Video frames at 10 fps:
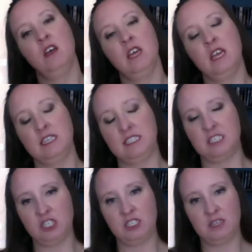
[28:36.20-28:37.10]
in
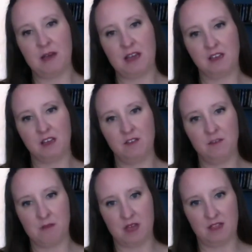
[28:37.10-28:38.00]
addition to the bag of the
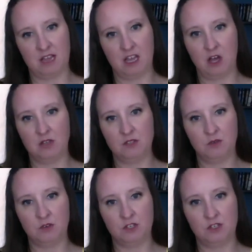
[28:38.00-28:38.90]
month, I also
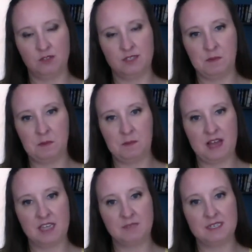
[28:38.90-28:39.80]
ordered 2 separate
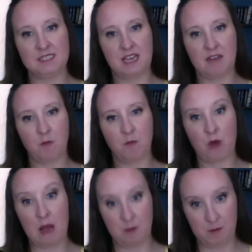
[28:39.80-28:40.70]
bags because I have a
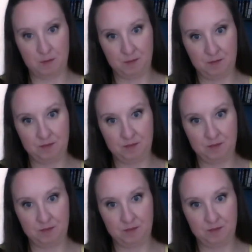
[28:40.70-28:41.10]
problem,